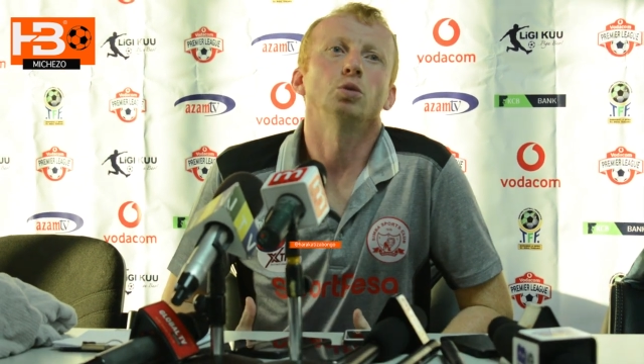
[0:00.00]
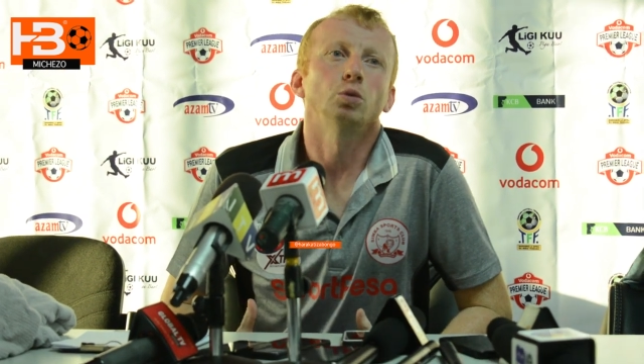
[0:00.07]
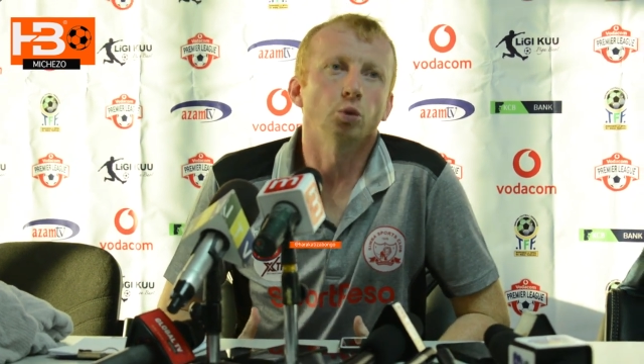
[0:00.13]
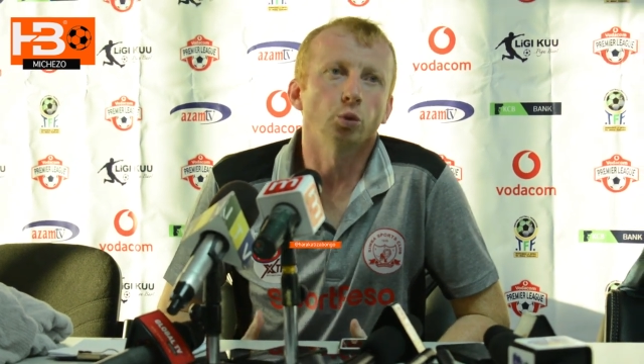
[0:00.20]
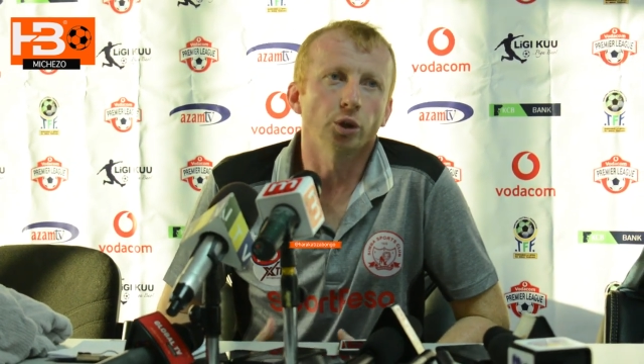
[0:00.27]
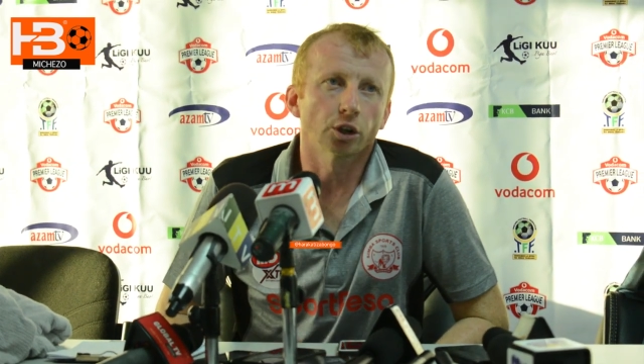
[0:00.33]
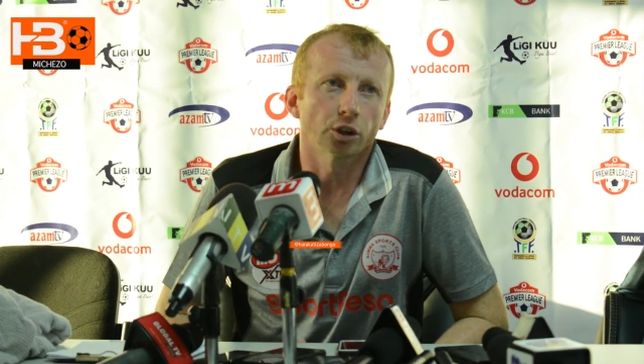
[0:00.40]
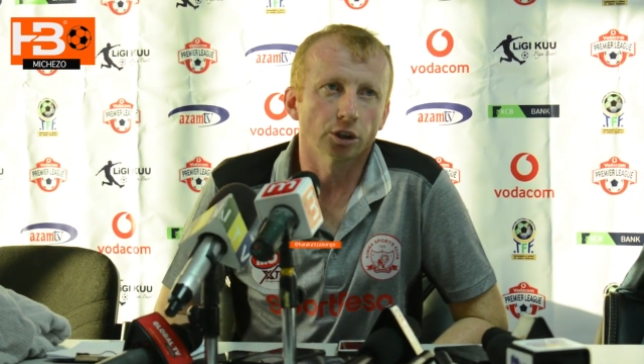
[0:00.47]

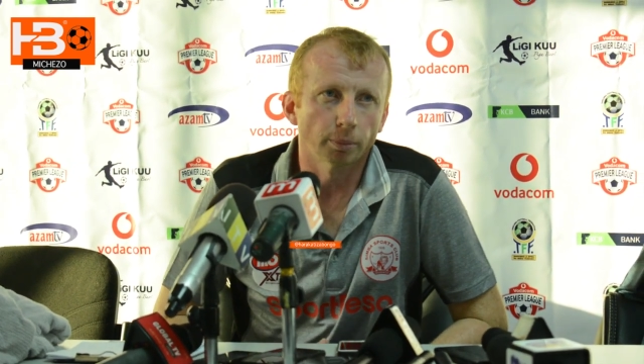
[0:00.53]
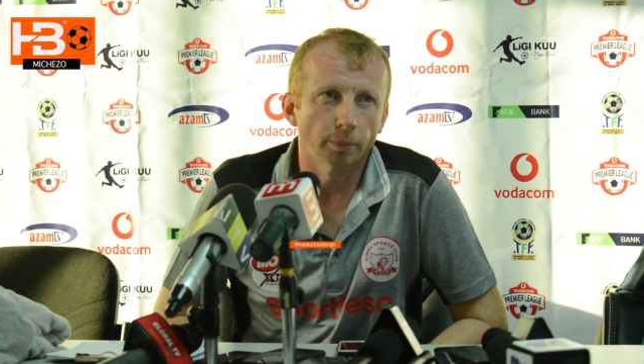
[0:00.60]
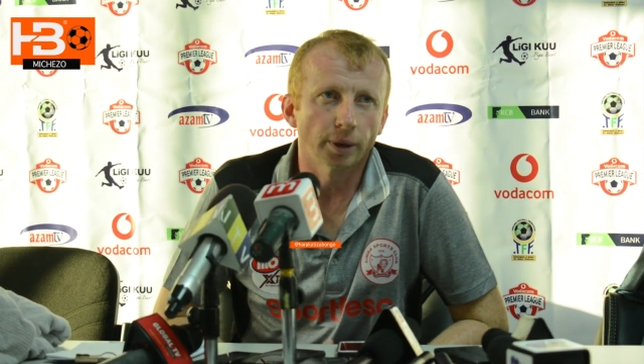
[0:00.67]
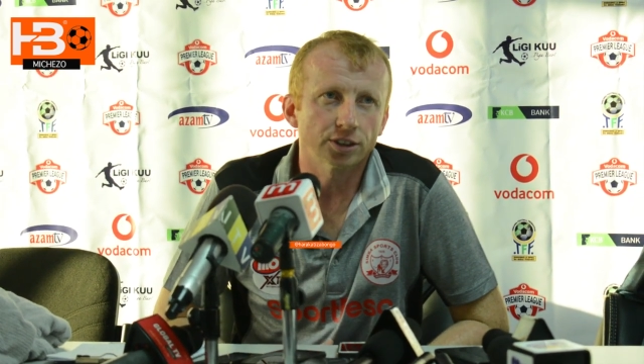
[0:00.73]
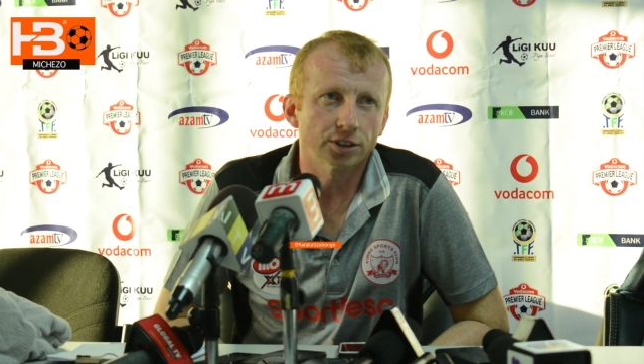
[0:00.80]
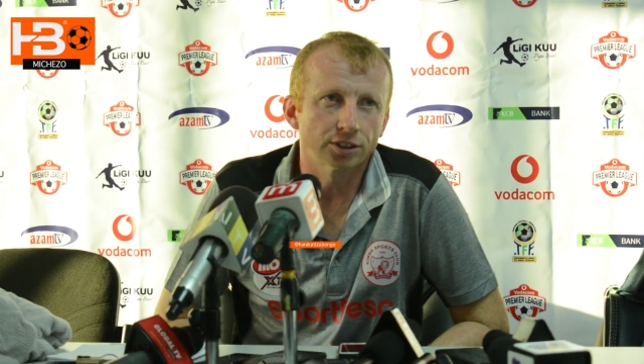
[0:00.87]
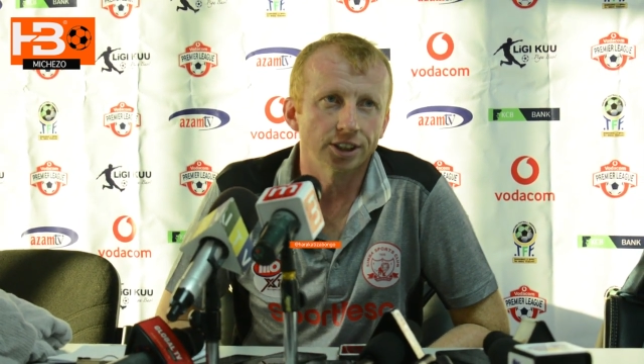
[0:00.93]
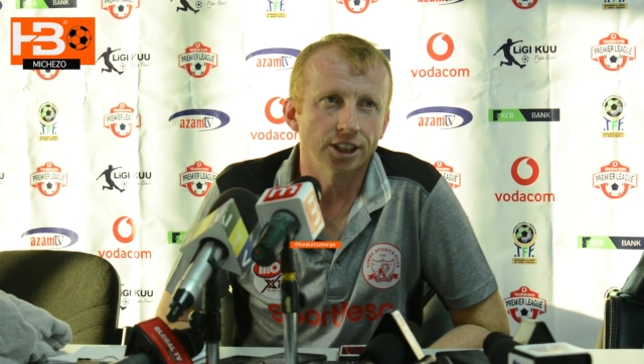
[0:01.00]
we are the
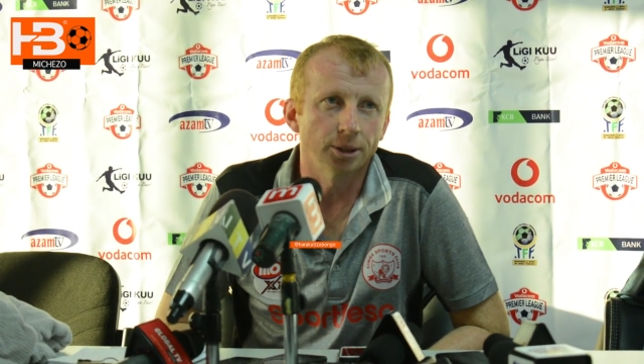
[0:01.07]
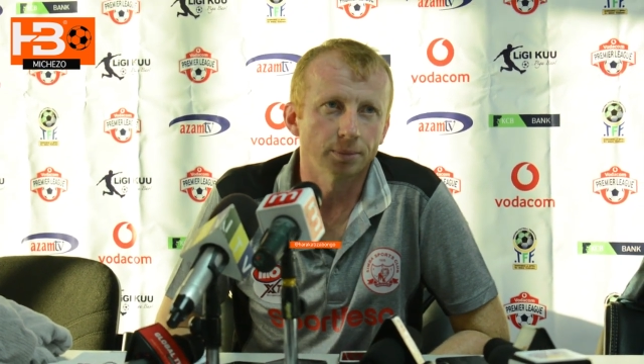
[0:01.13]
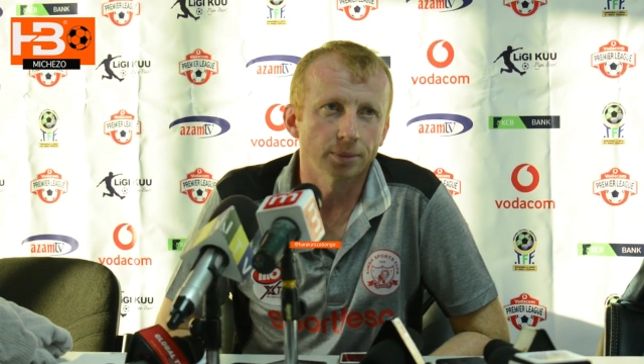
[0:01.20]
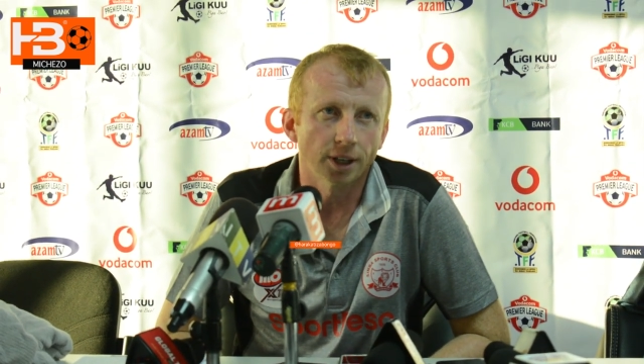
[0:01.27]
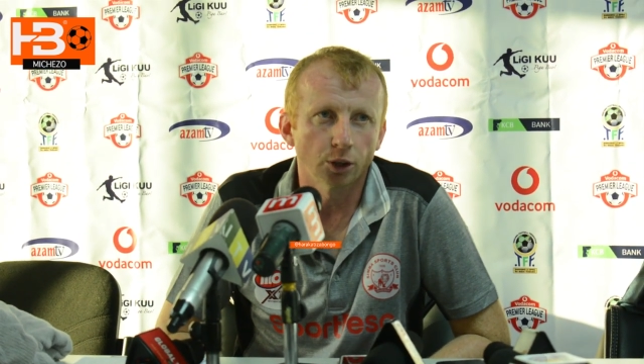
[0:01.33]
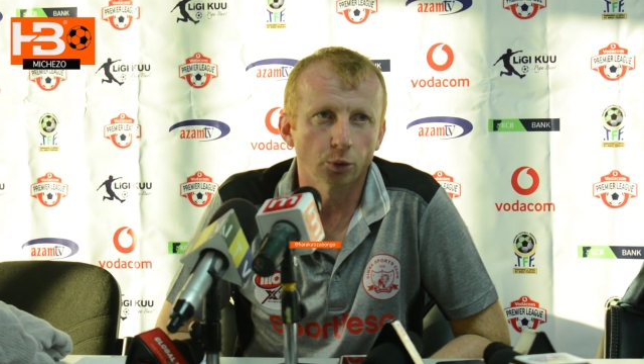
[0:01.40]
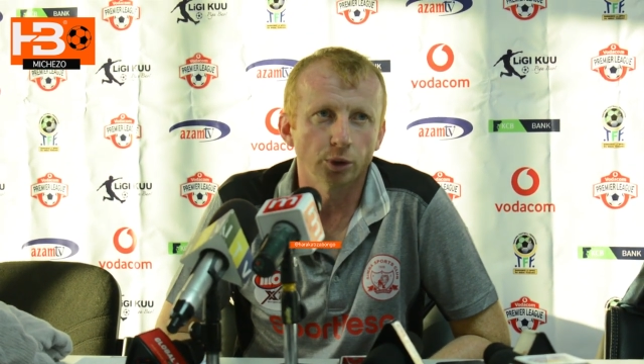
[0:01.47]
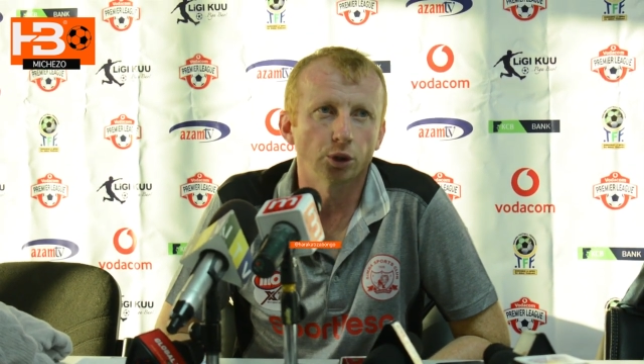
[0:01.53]
best team
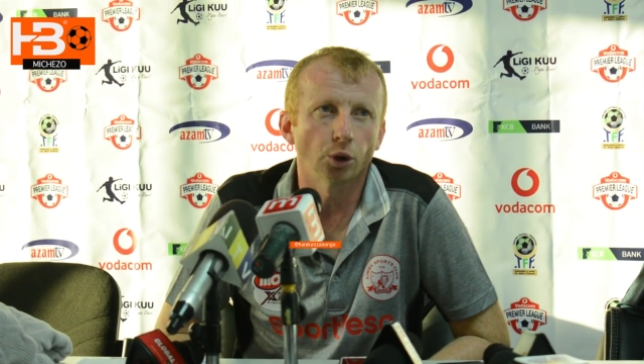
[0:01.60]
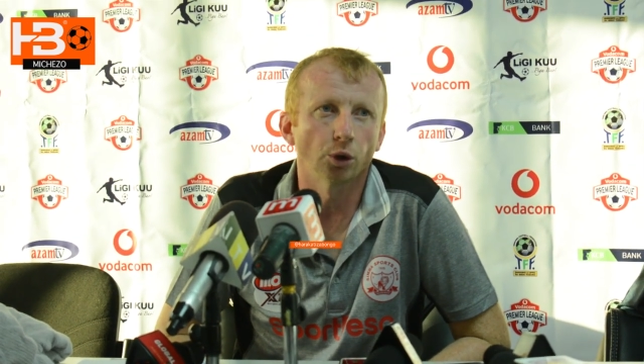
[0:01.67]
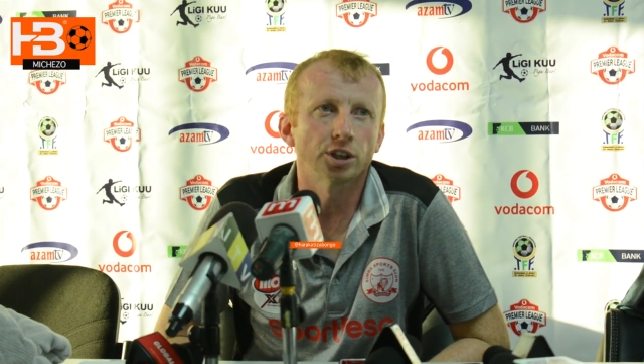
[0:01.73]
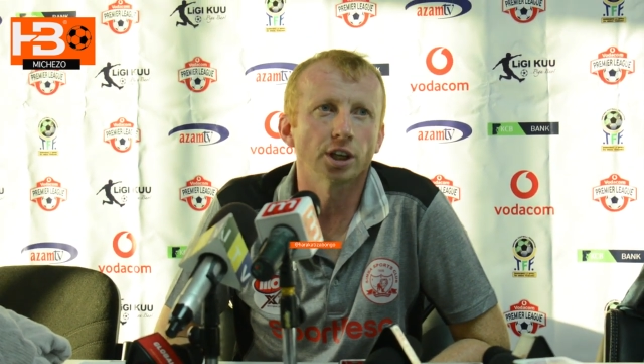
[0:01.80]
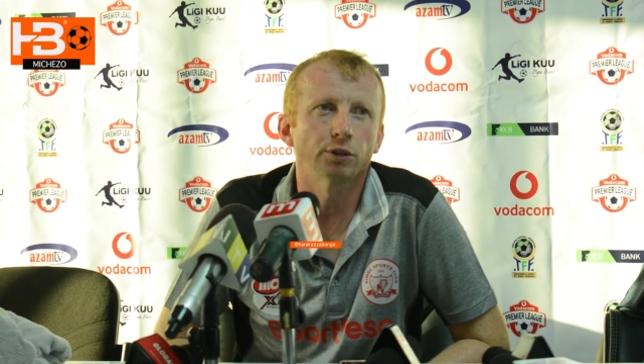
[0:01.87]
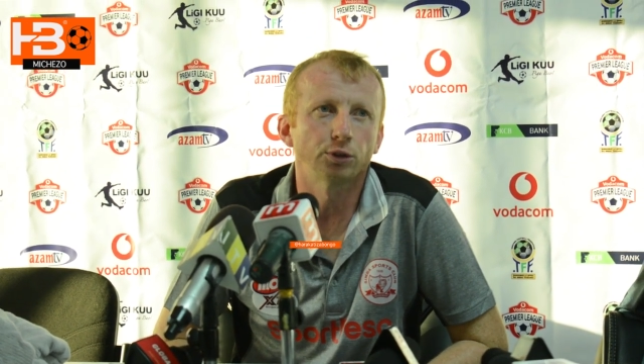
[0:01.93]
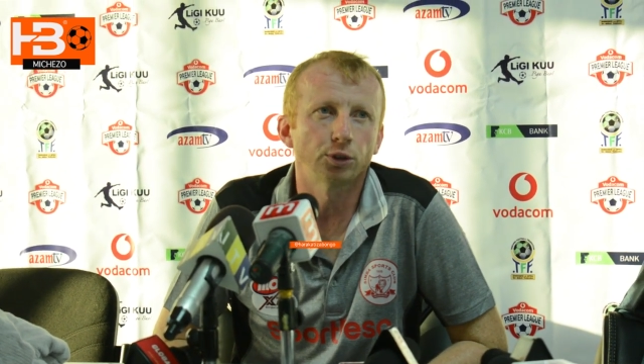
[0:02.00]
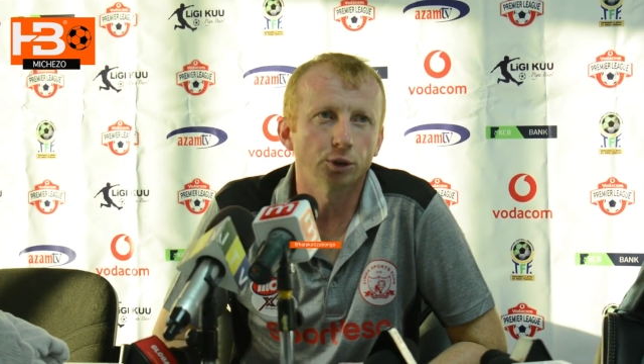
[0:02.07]
and we don't
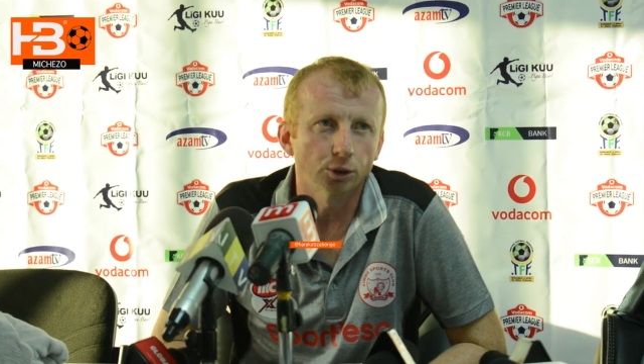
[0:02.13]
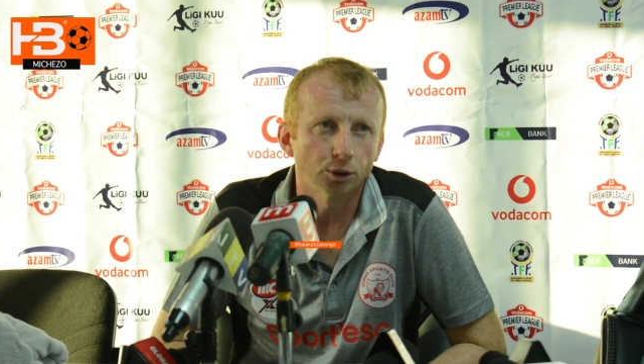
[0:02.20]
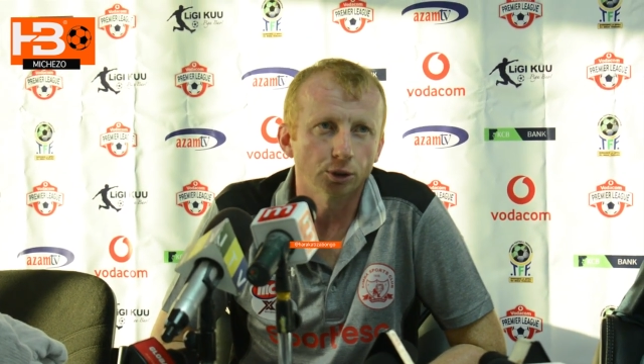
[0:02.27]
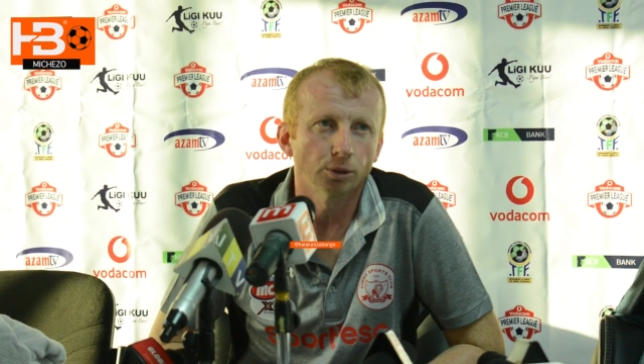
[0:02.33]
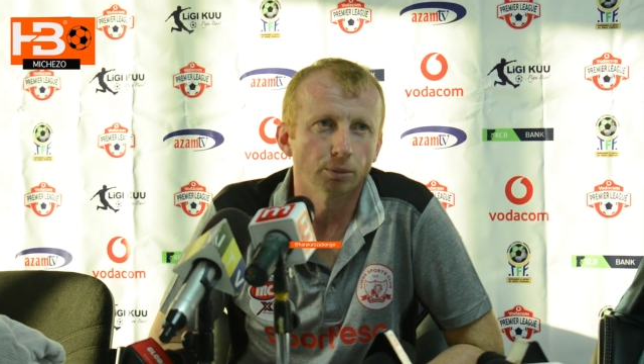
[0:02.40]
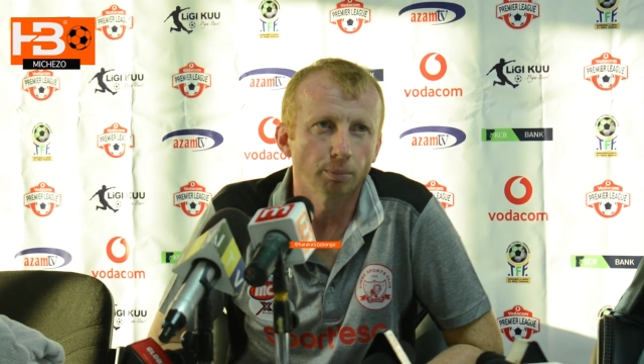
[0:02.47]
have to